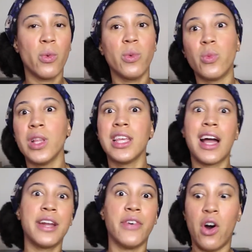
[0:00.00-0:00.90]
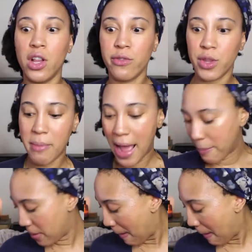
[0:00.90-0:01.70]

we're really kind of all over the map.